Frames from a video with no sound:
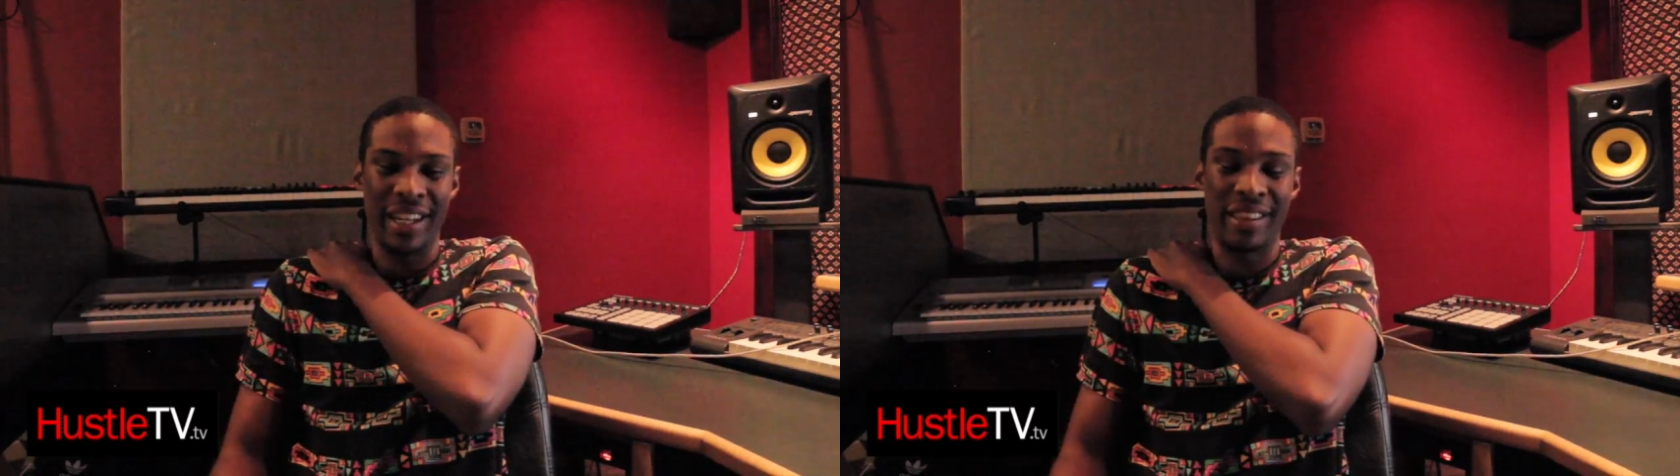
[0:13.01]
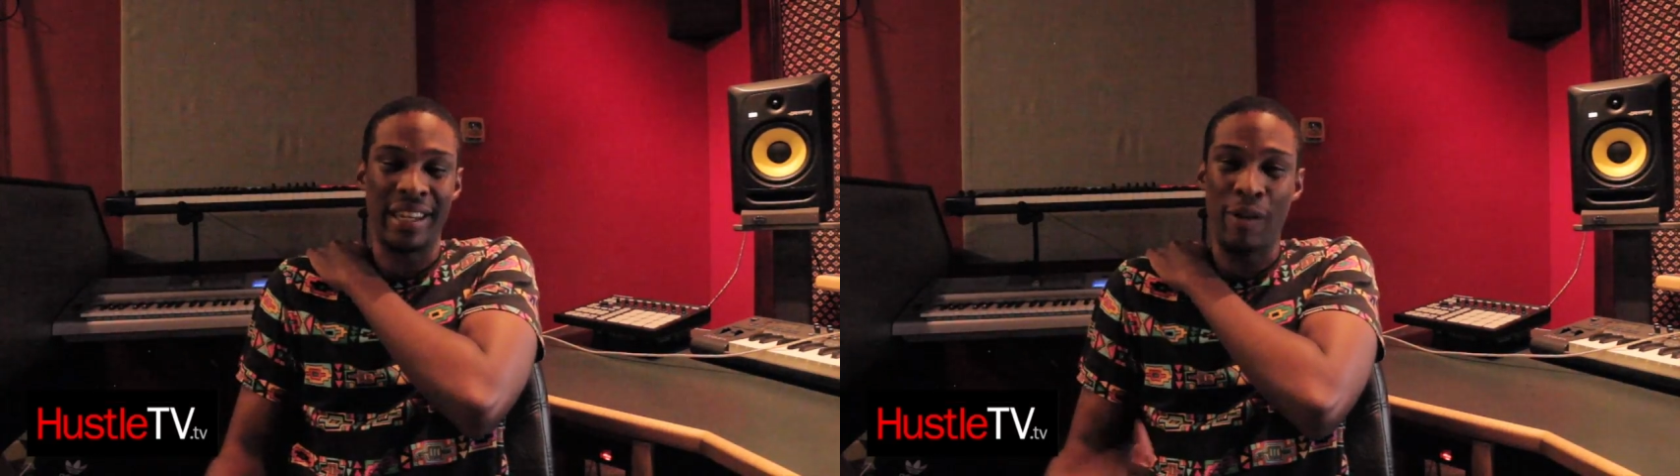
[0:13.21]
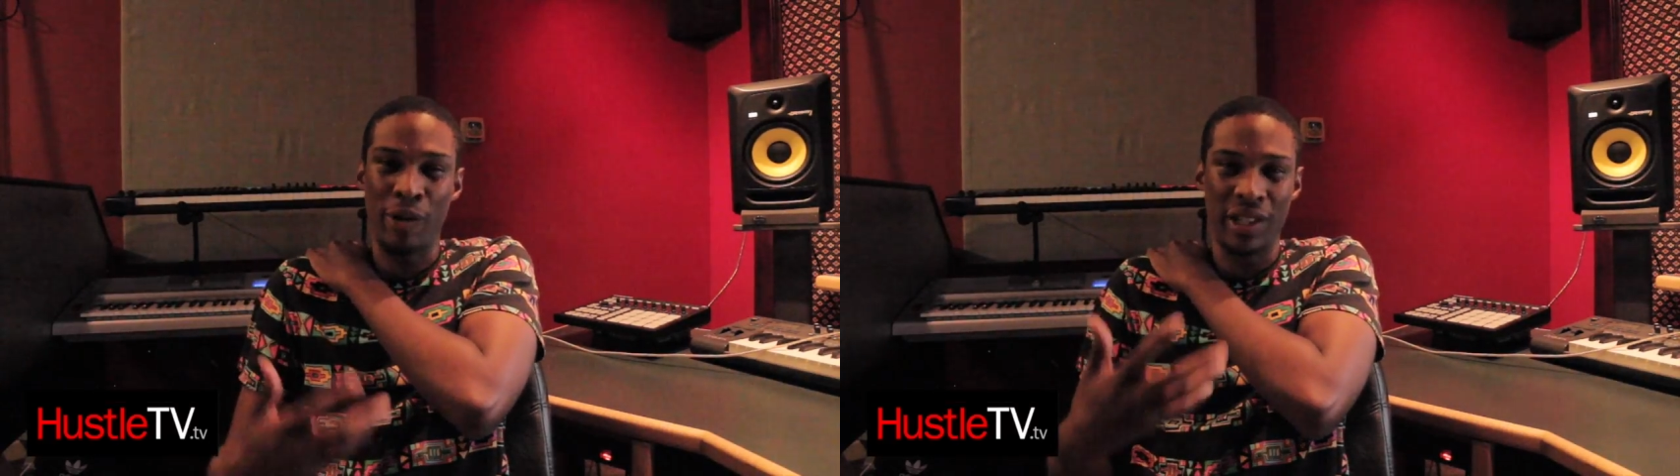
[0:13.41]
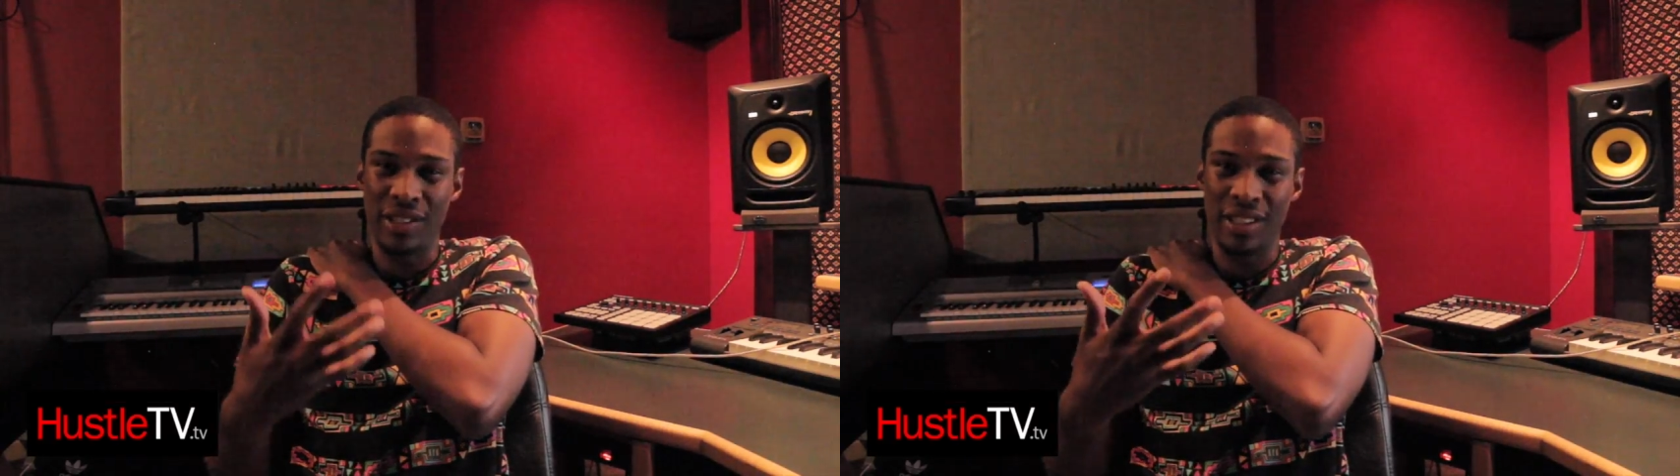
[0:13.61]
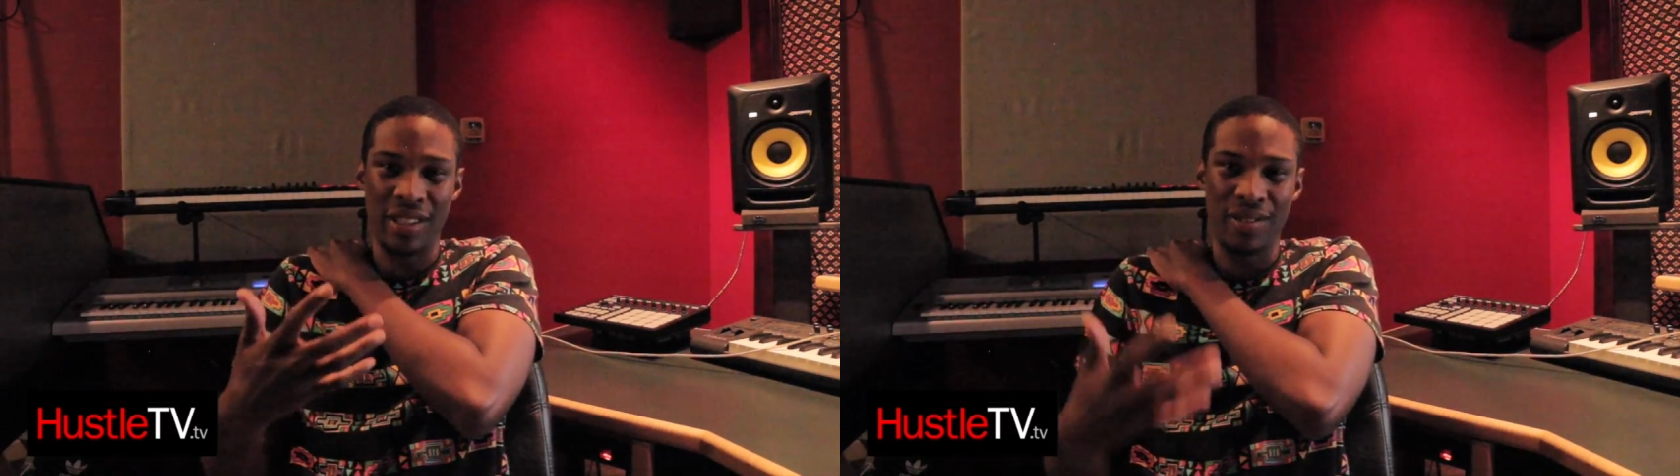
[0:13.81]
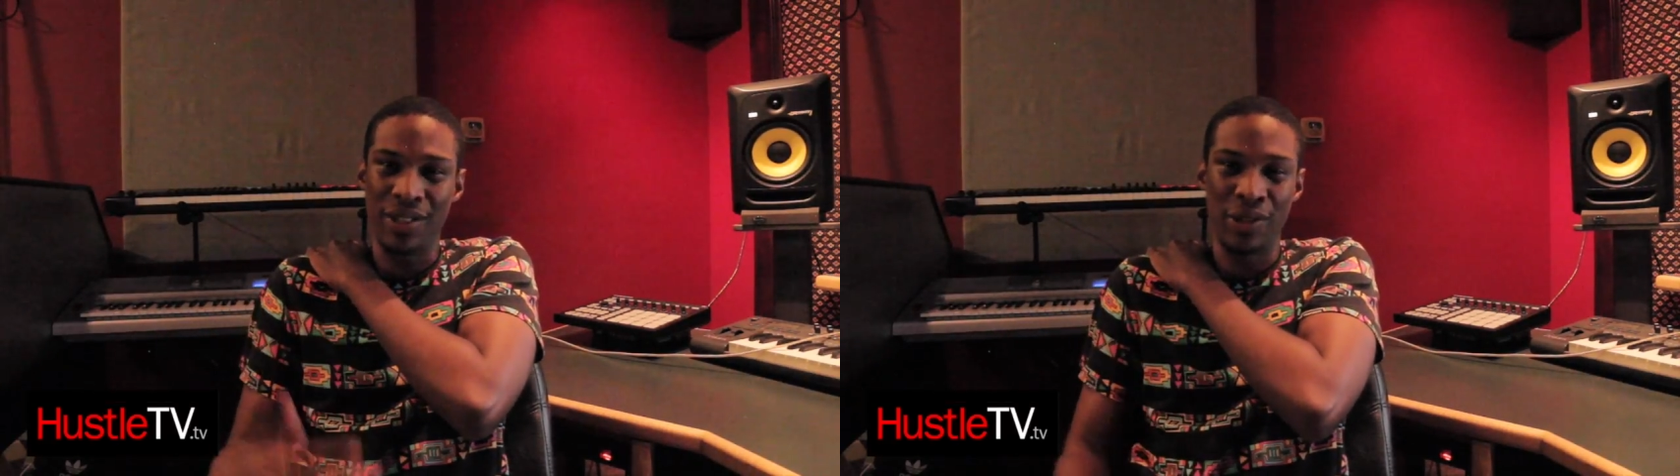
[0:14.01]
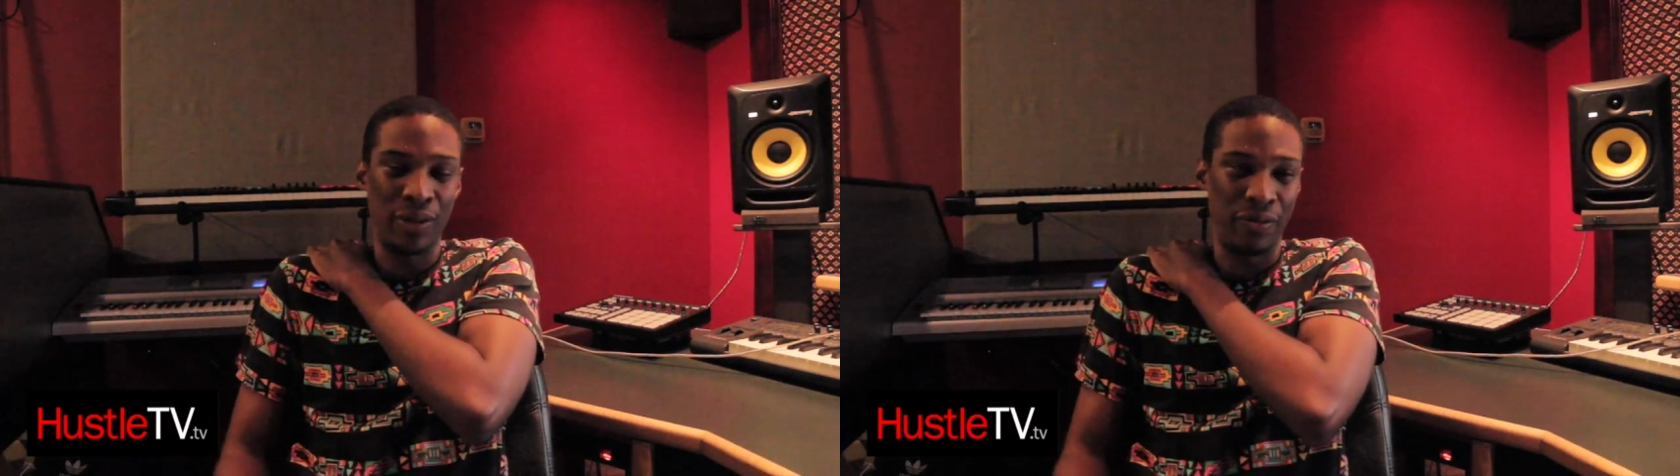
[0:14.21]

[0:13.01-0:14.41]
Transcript: anything I wanted to do.